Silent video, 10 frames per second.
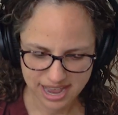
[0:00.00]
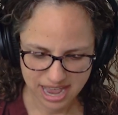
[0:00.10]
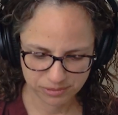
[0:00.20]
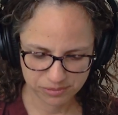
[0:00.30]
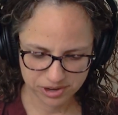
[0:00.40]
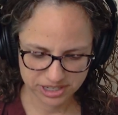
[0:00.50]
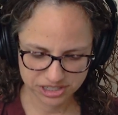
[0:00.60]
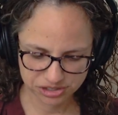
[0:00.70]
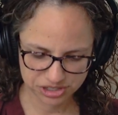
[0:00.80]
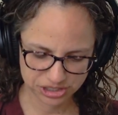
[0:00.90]
And we wanted
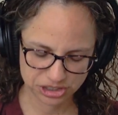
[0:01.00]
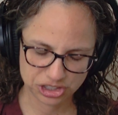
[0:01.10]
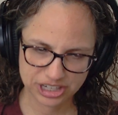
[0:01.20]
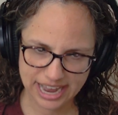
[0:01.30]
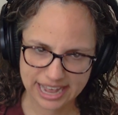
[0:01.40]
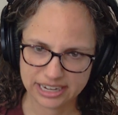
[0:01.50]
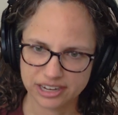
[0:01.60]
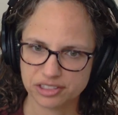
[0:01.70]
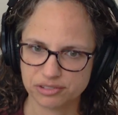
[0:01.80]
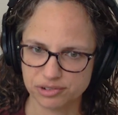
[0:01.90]
you to look at
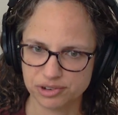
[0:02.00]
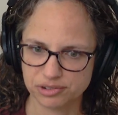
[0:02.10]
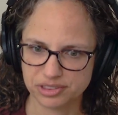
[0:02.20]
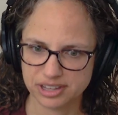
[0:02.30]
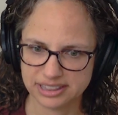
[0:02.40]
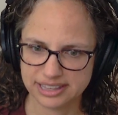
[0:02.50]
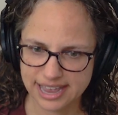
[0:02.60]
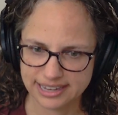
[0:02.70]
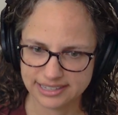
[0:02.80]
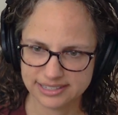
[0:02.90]
it through the
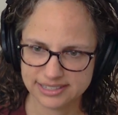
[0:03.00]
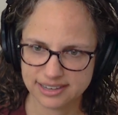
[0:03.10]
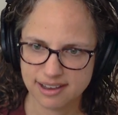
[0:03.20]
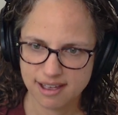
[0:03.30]
lens